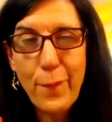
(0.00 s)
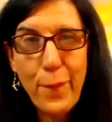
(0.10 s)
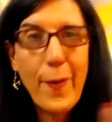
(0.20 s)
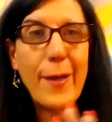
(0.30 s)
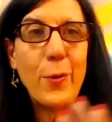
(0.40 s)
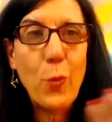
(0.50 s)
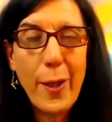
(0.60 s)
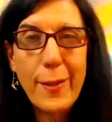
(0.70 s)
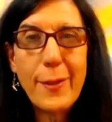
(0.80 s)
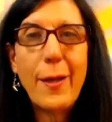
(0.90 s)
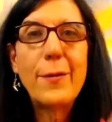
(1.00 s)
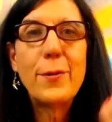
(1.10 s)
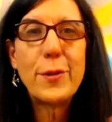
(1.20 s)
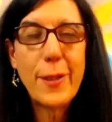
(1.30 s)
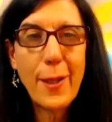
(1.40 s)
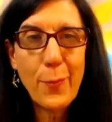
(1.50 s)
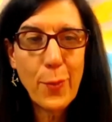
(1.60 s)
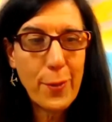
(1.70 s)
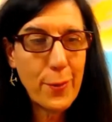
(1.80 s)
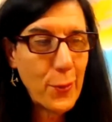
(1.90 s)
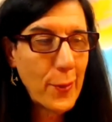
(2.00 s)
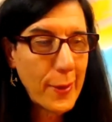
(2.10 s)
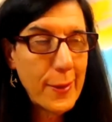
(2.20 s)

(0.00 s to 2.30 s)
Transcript: find a way to understand what they're doing.